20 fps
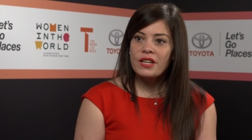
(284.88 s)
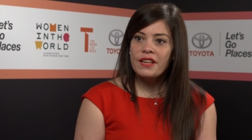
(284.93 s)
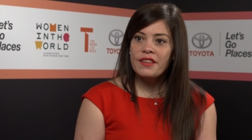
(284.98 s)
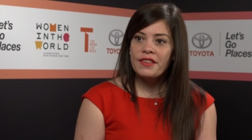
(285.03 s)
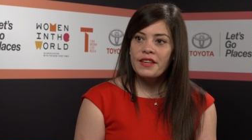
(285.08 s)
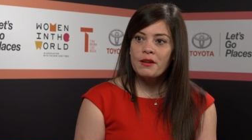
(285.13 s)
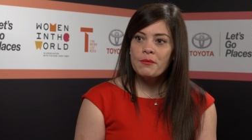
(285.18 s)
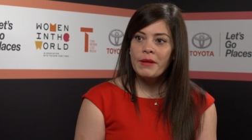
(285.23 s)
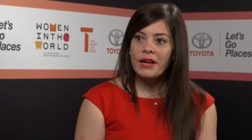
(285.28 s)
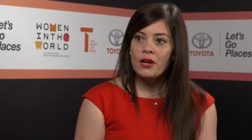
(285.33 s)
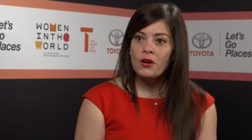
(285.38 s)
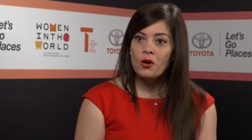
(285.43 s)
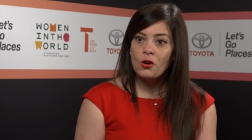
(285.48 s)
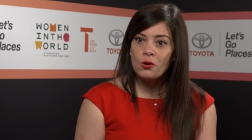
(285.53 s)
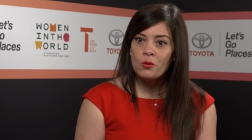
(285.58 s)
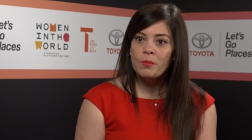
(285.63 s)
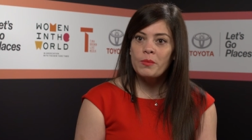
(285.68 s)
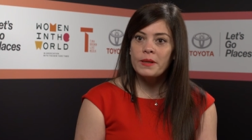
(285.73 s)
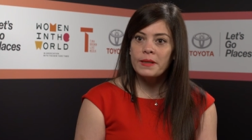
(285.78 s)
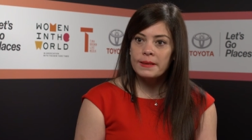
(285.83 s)
I think my
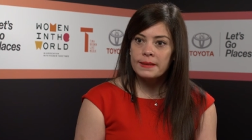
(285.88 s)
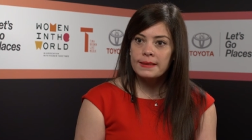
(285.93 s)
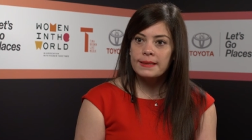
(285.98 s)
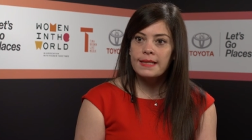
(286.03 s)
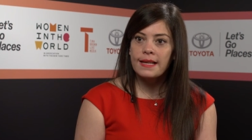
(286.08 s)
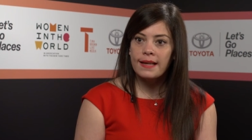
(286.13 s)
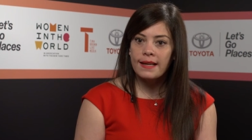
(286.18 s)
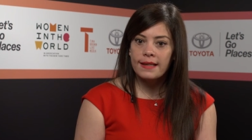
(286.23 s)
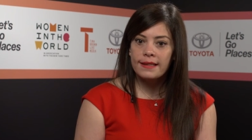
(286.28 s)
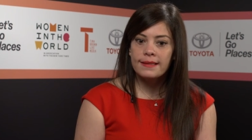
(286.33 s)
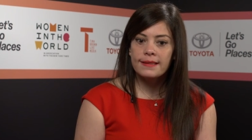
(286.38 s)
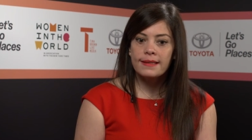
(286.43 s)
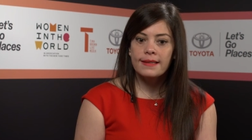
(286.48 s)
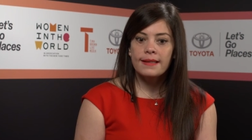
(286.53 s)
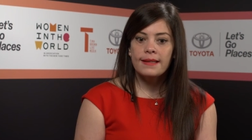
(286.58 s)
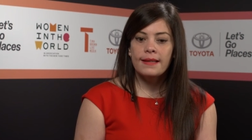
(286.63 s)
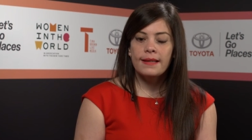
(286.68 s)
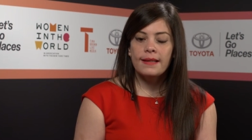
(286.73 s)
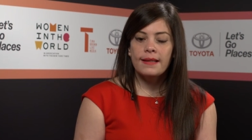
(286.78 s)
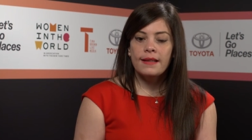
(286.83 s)
hope is that
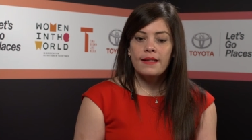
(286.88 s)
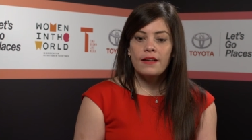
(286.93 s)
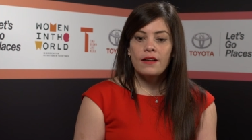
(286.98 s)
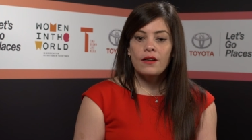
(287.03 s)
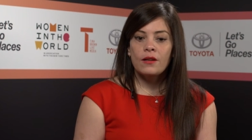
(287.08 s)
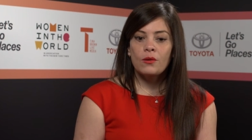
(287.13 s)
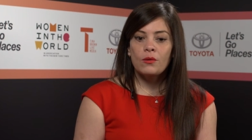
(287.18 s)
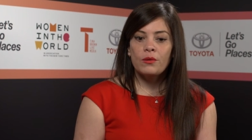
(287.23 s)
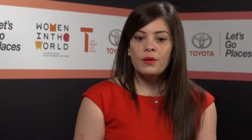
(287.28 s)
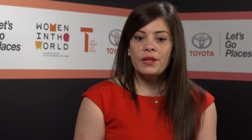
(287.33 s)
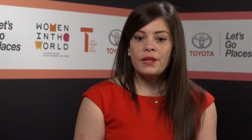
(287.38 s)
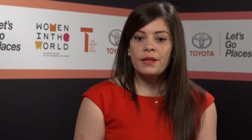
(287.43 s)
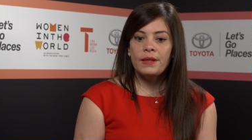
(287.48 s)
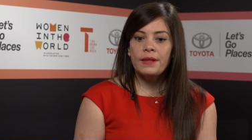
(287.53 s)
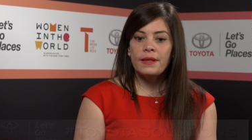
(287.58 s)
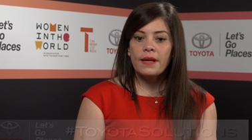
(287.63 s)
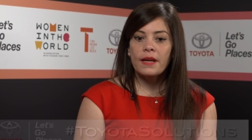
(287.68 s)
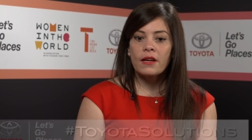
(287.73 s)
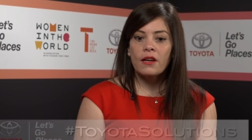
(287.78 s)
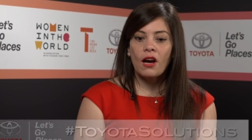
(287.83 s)

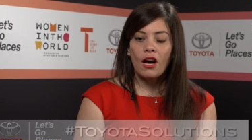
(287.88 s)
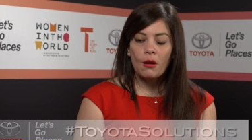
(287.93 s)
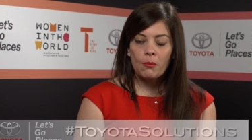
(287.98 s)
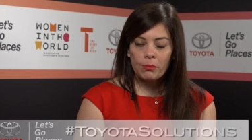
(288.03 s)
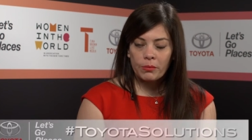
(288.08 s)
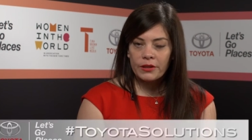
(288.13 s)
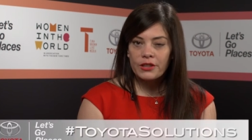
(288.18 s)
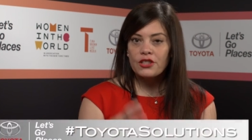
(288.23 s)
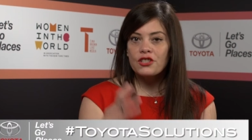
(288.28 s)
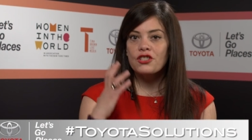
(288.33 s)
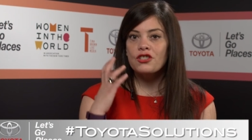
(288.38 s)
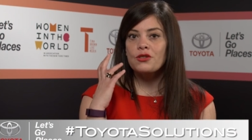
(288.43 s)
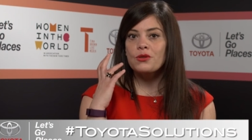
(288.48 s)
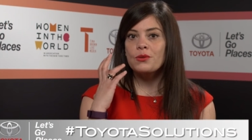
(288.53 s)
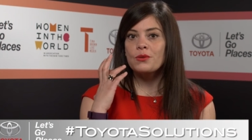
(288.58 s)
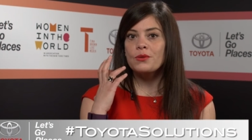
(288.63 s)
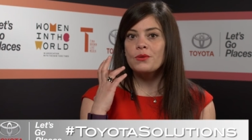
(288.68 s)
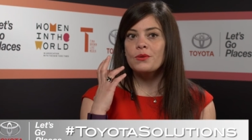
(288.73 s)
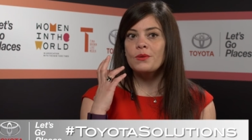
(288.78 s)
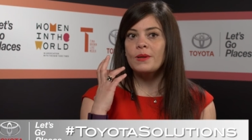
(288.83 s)
we accomplish
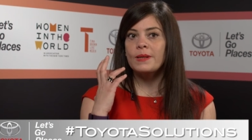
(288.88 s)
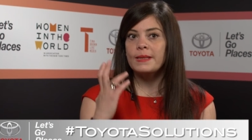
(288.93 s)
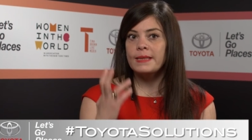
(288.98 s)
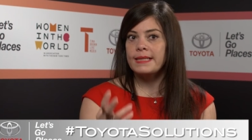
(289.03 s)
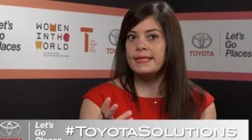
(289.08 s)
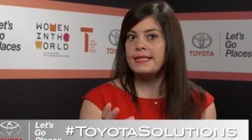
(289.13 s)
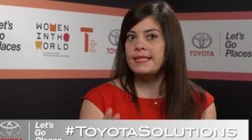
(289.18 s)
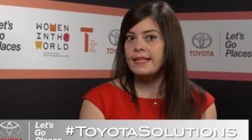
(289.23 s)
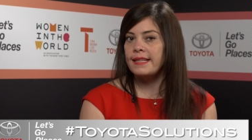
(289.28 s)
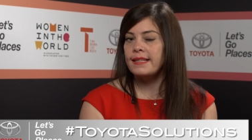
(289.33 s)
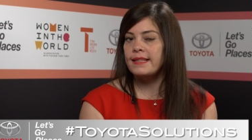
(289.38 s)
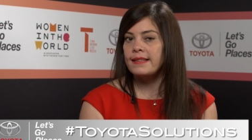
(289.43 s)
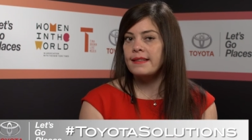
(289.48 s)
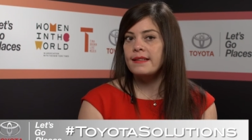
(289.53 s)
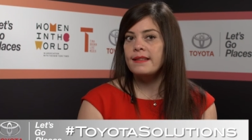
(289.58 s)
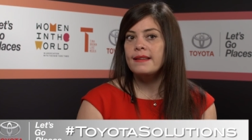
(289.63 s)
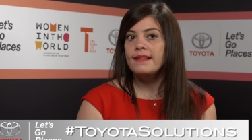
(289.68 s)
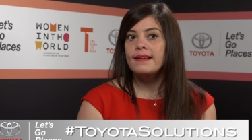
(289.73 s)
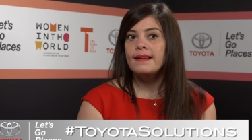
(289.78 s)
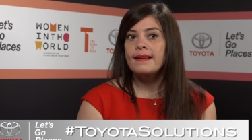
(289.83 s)
to
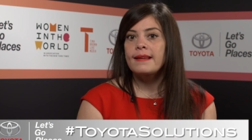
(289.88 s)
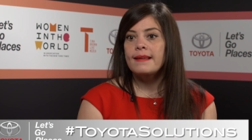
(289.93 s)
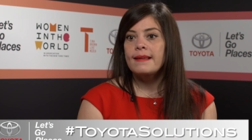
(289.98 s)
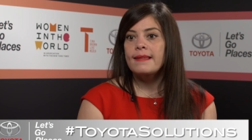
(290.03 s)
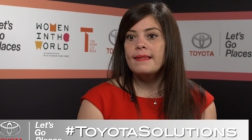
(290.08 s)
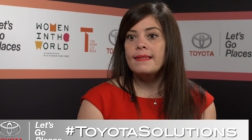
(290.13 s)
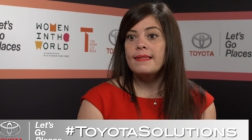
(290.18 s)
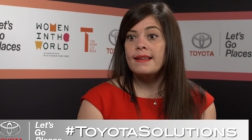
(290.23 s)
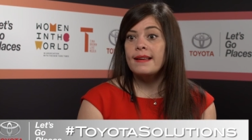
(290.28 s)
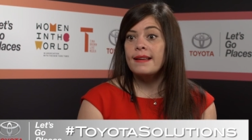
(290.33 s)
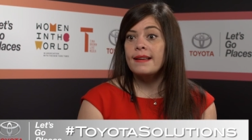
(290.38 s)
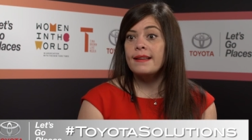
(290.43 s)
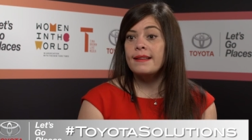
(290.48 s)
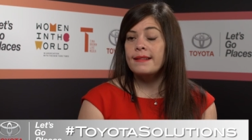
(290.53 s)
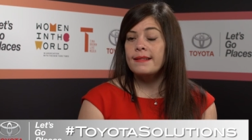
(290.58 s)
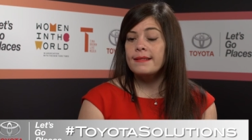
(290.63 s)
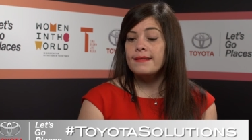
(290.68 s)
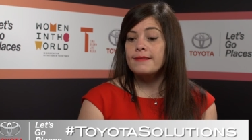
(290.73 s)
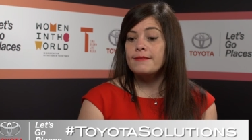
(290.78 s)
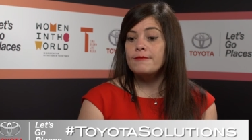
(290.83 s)
understand
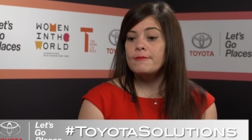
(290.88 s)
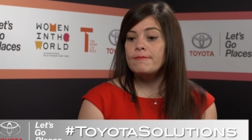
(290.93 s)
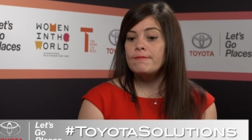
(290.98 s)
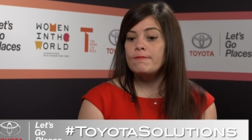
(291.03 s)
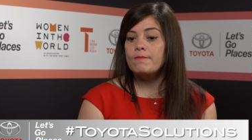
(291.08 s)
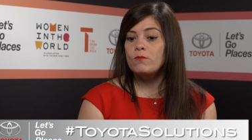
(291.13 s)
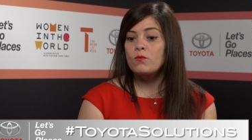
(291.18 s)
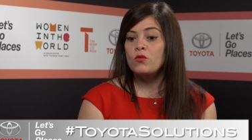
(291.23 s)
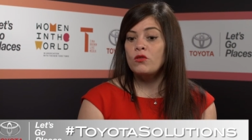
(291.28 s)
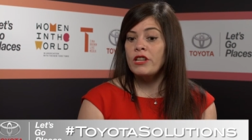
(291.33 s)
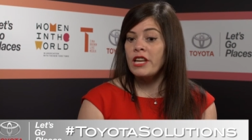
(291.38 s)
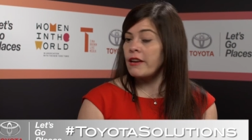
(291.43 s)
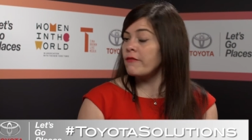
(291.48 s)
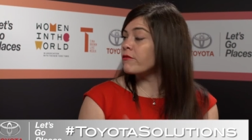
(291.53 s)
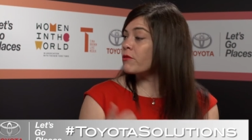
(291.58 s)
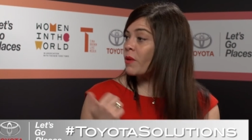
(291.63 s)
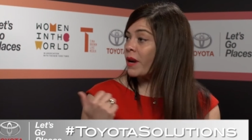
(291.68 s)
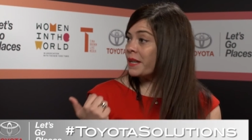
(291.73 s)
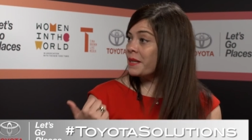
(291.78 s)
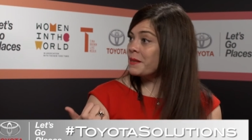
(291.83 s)
that we
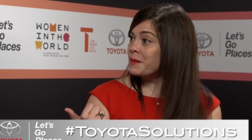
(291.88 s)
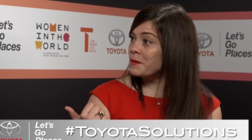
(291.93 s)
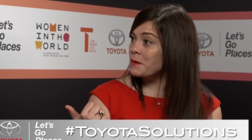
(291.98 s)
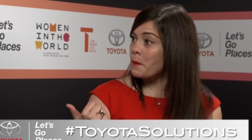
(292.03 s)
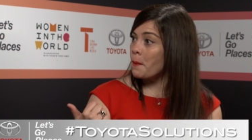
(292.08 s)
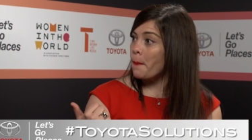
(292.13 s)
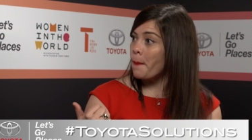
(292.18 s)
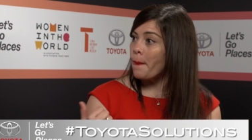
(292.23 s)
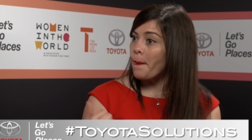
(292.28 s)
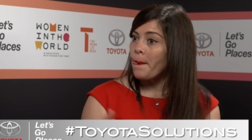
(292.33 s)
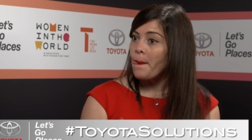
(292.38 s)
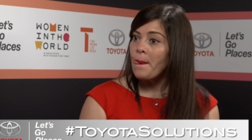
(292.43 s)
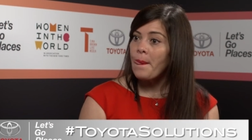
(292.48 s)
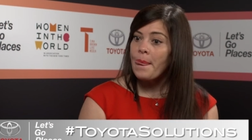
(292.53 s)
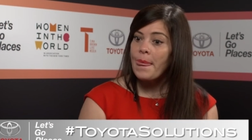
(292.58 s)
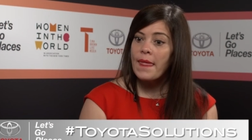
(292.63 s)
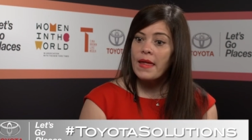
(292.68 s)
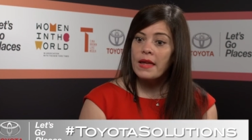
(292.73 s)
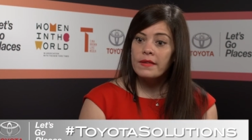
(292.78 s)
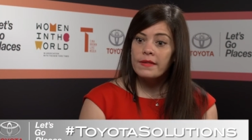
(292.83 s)
have rights,
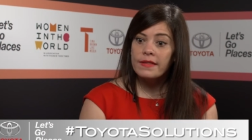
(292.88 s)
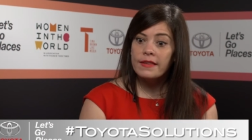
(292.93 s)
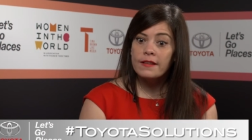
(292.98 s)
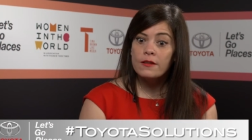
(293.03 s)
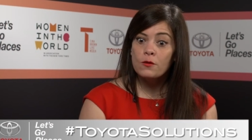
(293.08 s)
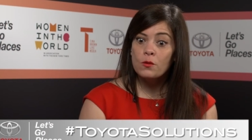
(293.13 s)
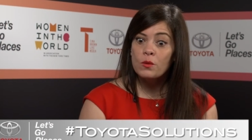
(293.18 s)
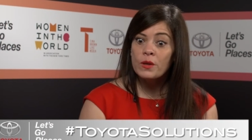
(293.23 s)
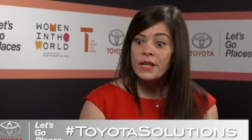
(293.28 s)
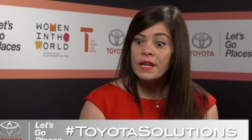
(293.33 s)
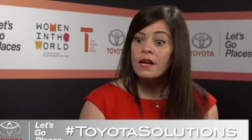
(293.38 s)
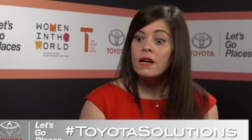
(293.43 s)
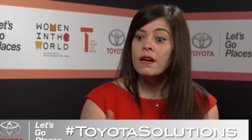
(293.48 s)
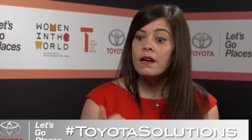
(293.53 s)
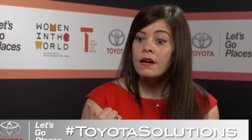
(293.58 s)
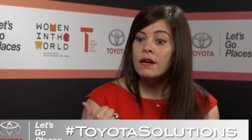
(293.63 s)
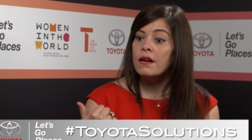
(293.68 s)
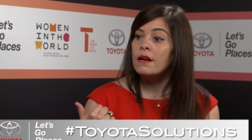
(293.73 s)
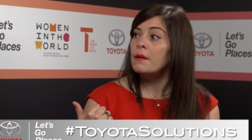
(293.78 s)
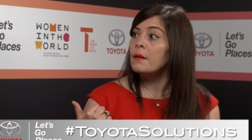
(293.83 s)
that we
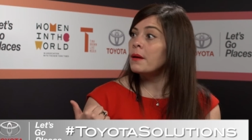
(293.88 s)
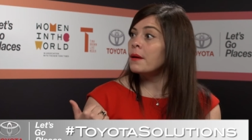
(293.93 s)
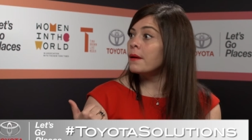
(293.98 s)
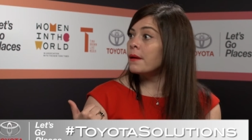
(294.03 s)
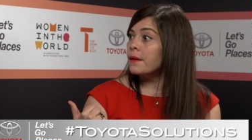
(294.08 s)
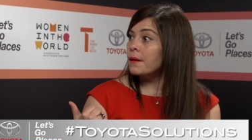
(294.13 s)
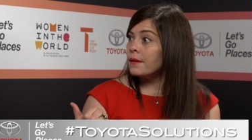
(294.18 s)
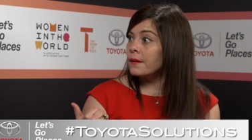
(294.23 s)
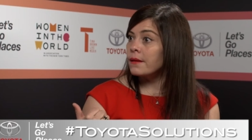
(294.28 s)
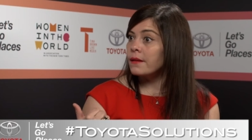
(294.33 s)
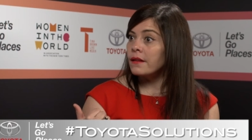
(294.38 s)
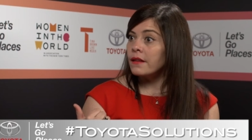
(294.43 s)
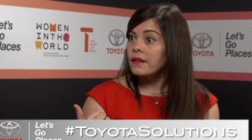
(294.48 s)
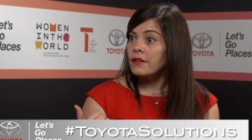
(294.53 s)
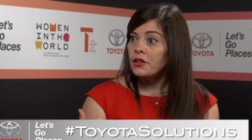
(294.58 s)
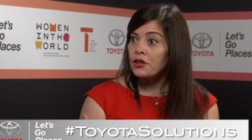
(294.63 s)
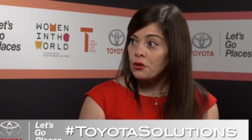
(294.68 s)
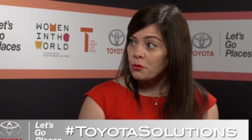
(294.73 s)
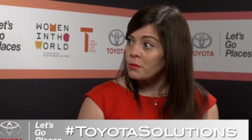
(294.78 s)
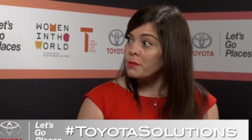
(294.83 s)
are
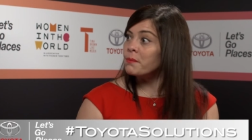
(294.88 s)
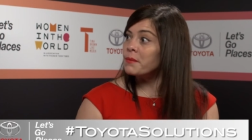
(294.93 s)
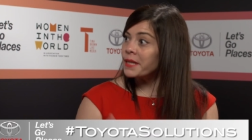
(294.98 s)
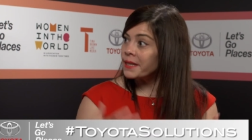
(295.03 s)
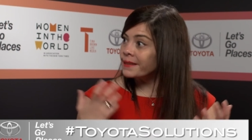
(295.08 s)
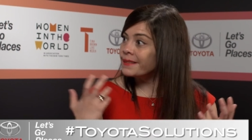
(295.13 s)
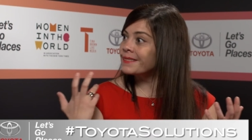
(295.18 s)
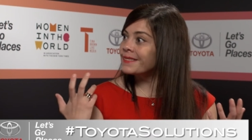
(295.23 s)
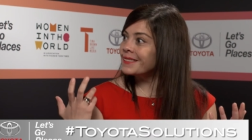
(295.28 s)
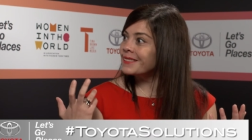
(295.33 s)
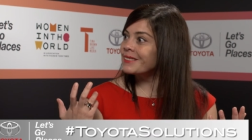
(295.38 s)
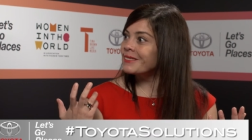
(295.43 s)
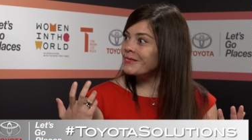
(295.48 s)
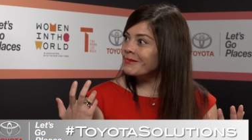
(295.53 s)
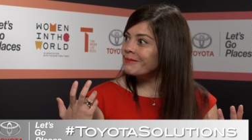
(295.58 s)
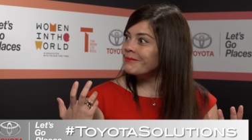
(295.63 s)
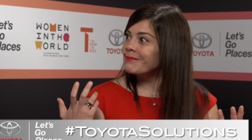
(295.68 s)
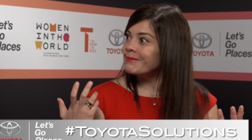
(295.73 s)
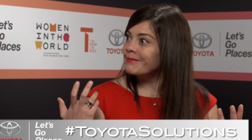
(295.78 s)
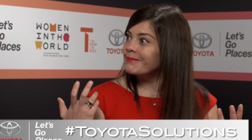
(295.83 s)
human beings,
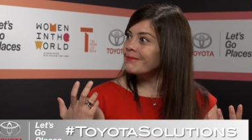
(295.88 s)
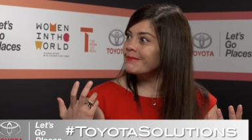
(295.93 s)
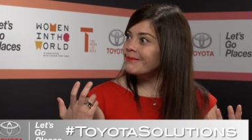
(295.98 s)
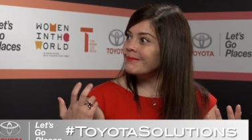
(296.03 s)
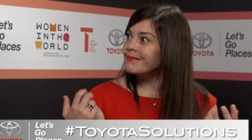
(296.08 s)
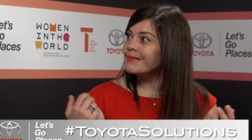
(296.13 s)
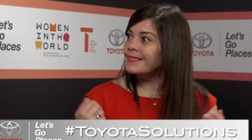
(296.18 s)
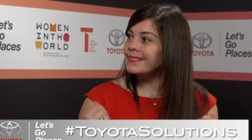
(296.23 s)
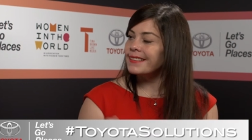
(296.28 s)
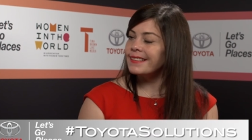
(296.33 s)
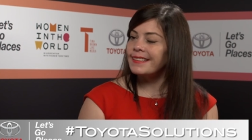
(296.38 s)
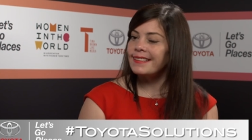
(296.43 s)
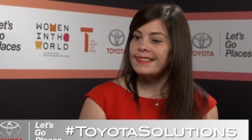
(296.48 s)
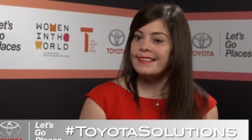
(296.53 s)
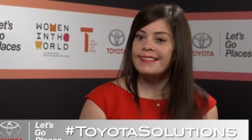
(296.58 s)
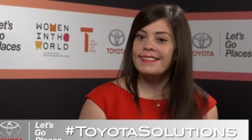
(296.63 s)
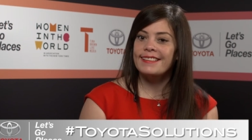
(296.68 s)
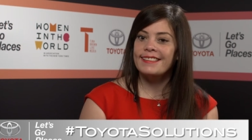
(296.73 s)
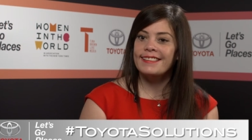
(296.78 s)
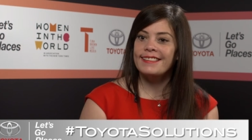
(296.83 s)

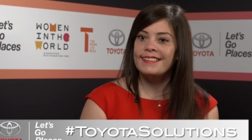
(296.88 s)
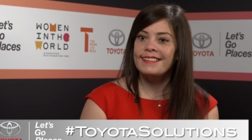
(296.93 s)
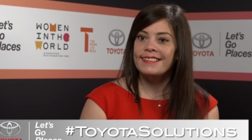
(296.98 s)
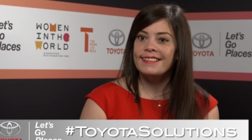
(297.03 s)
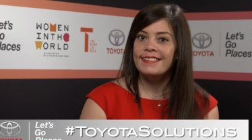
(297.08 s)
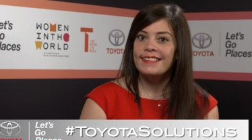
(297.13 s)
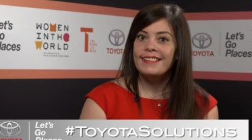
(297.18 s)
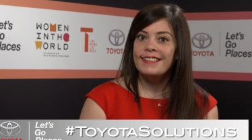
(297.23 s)
and